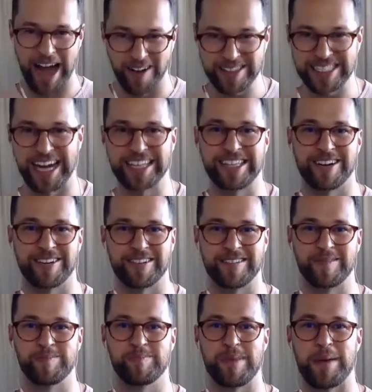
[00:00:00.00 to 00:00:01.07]
outside their
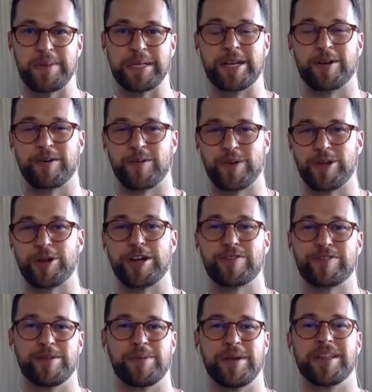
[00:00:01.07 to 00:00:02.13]
maybe their where their
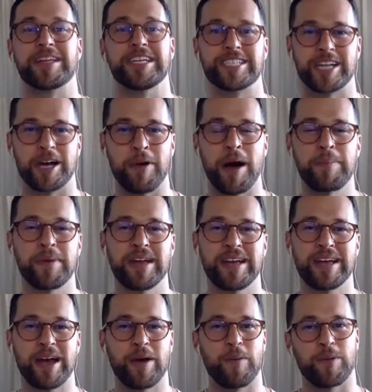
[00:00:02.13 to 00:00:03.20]
gifted abilities show up.
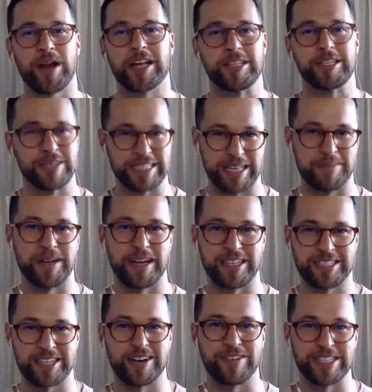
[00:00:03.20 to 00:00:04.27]
We're not doing them a
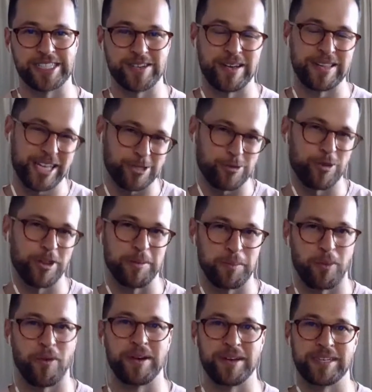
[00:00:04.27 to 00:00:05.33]
service. So I think it's really
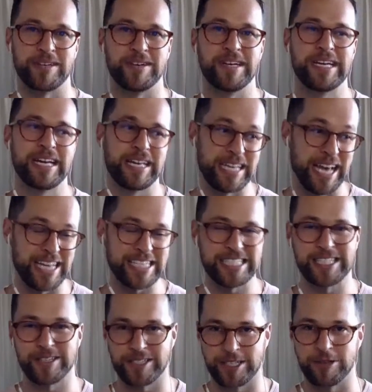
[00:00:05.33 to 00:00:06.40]
important to, yes,
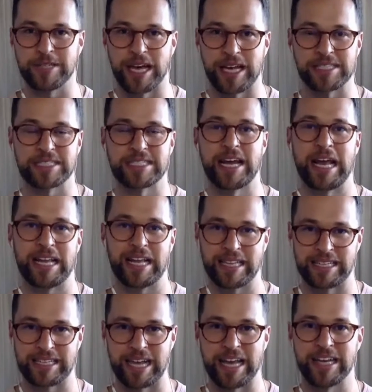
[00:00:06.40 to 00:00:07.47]
do testing and get
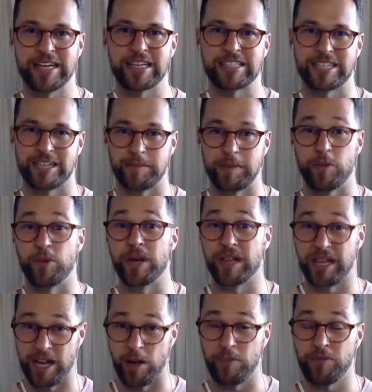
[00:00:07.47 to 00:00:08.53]
the data because it can be
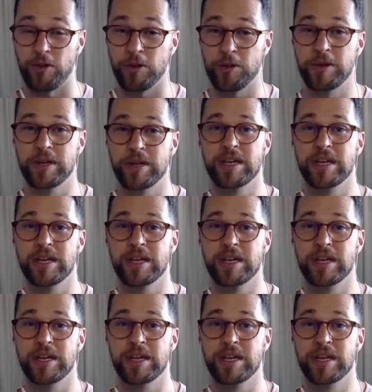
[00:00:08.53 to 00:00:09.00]
really helpful,